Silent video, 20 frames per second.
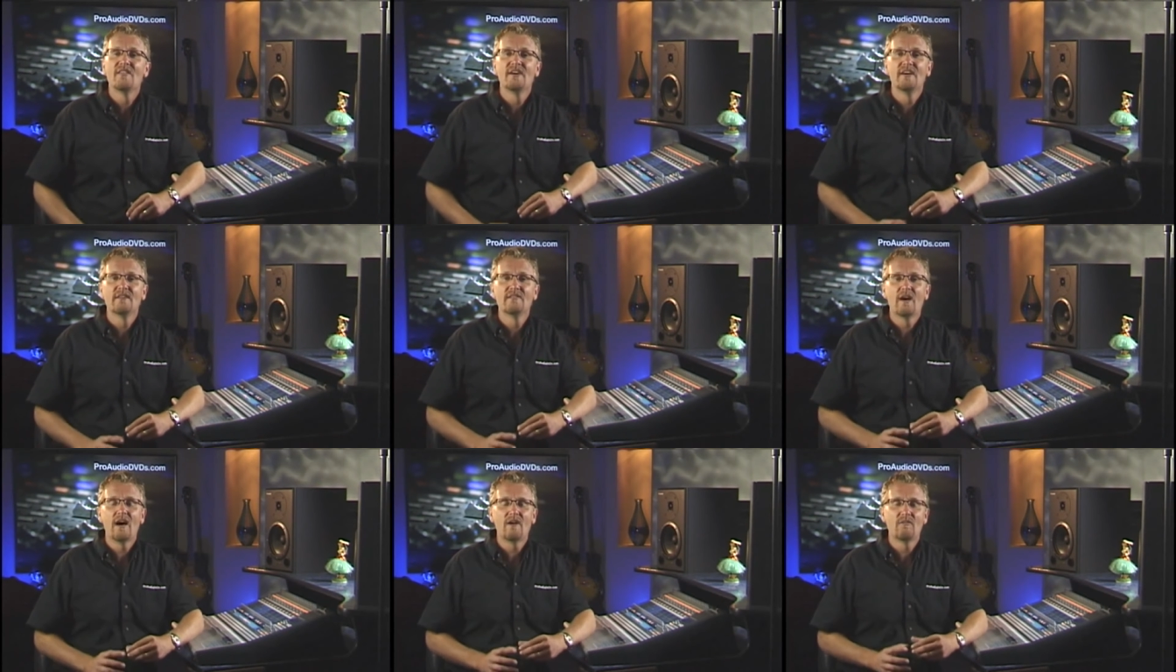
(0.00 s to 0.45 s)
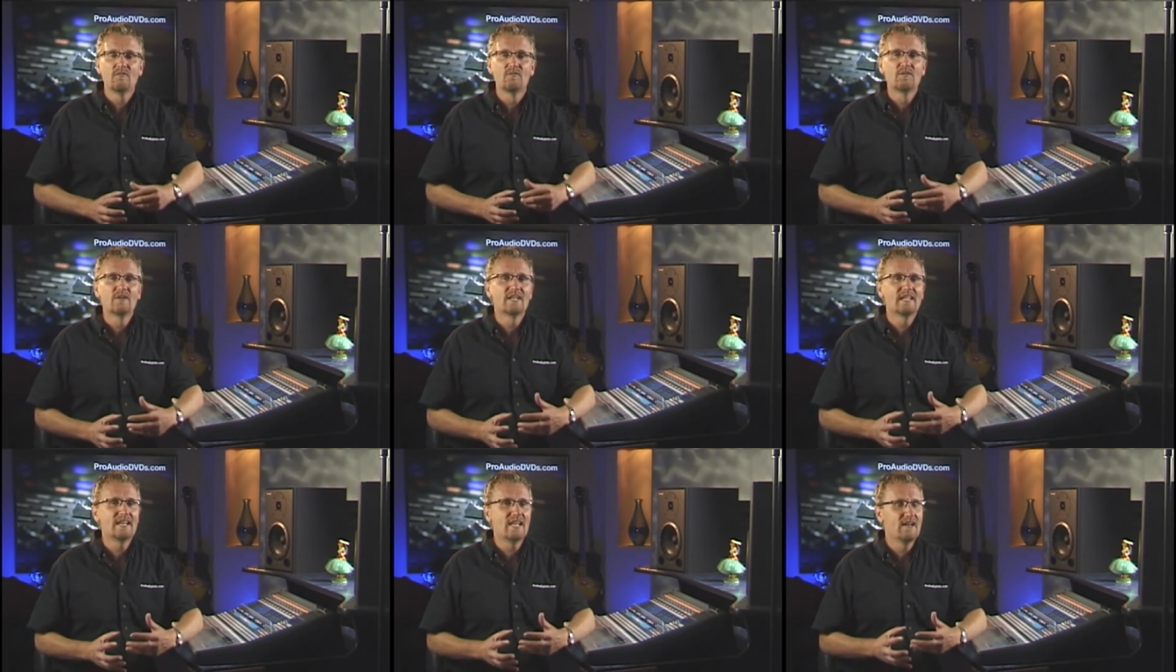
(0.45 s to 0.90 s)
that are
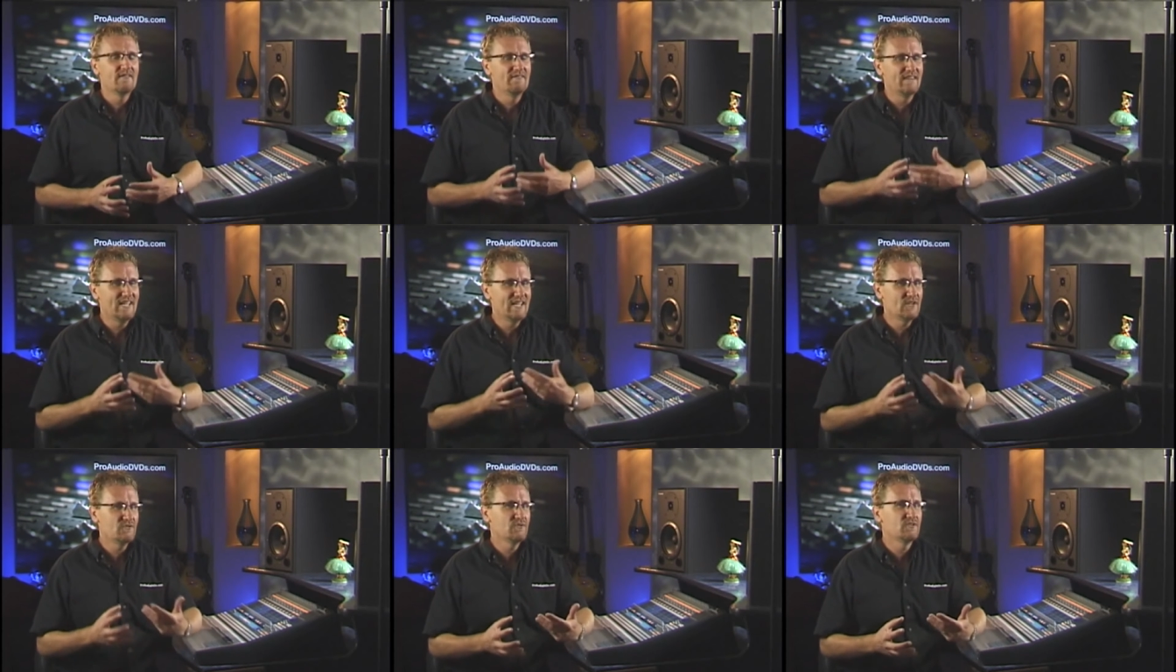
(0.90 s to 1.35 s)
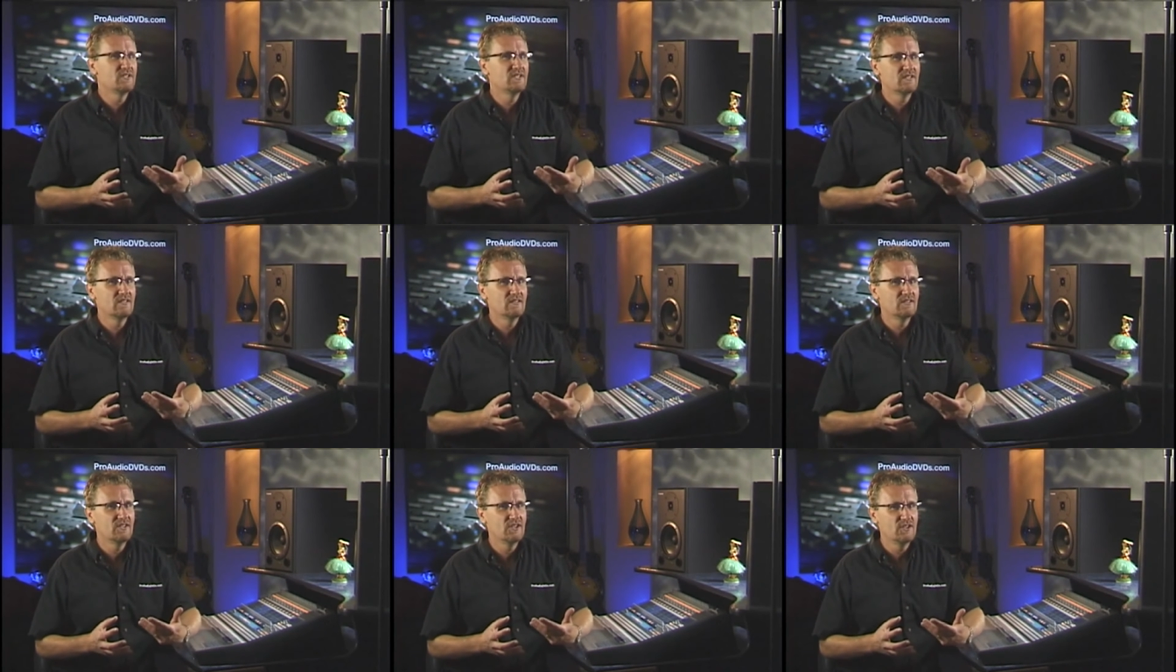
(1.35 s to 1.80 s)
really of
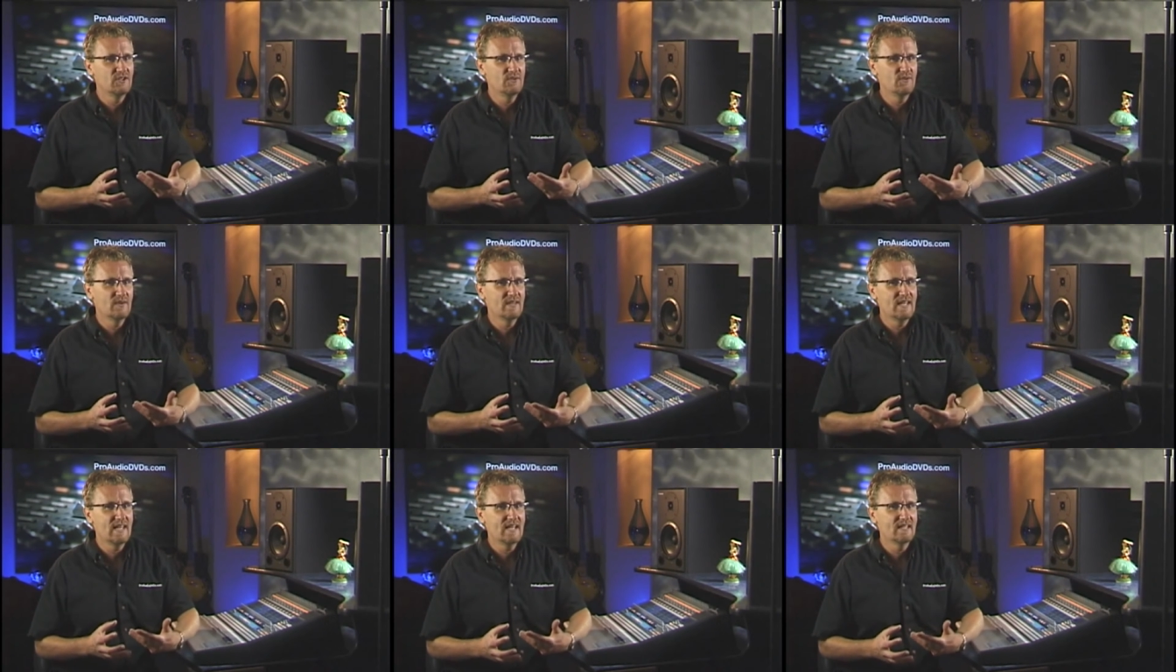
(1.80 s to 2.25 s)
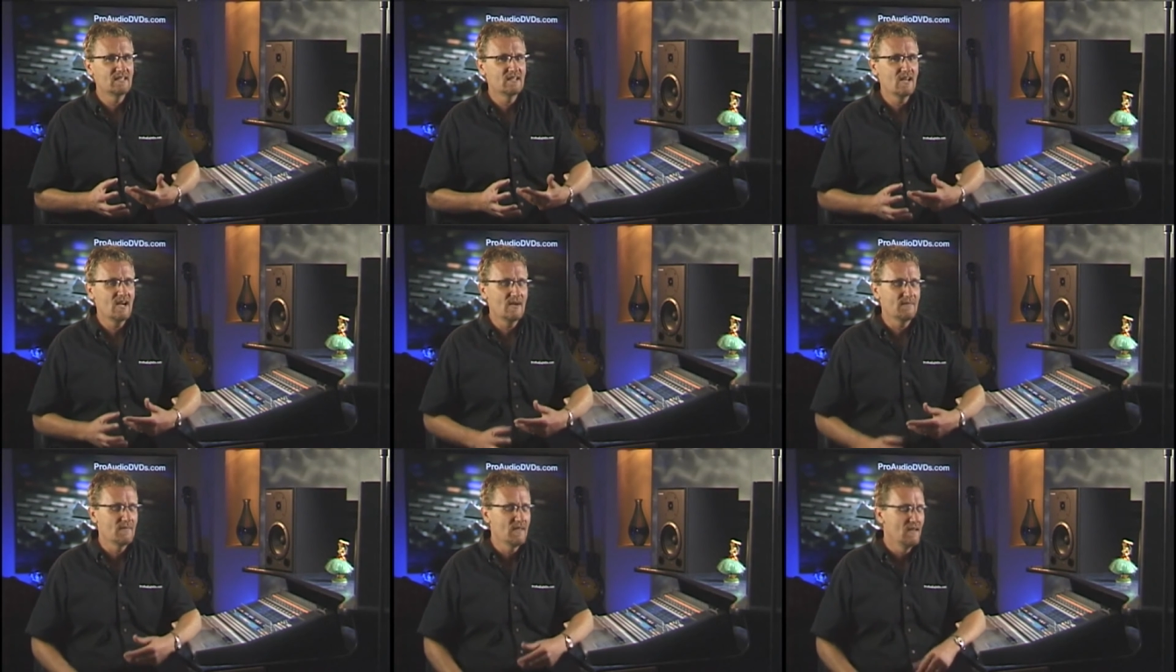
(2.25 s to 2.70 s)
interest to you at that
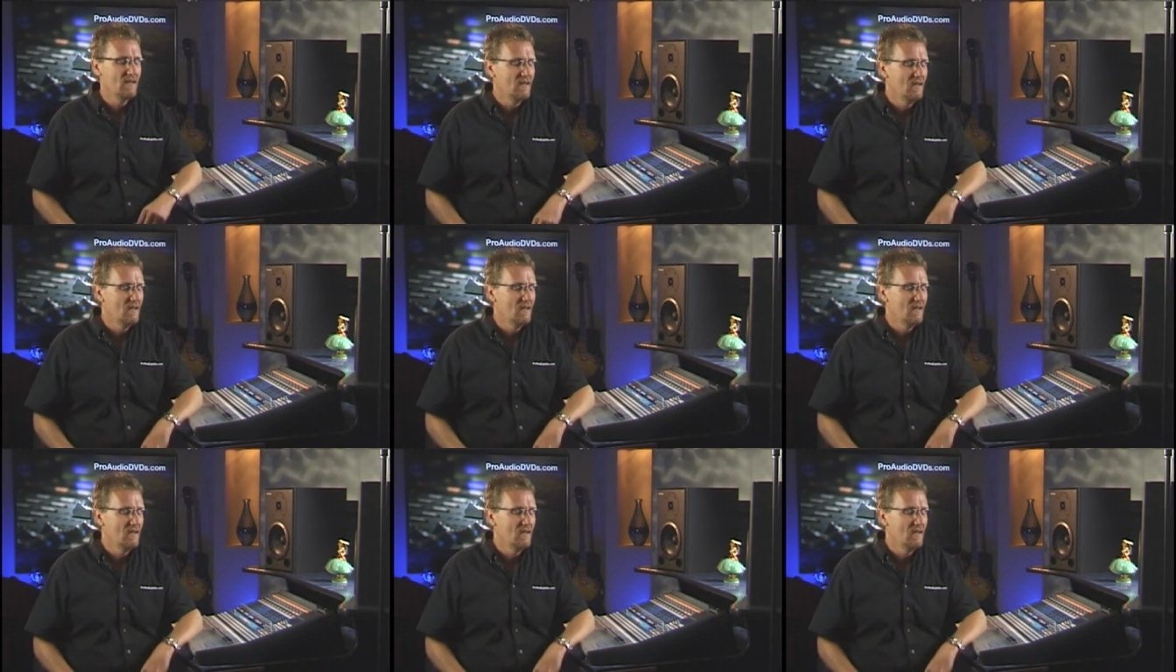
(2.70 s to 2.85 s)
time.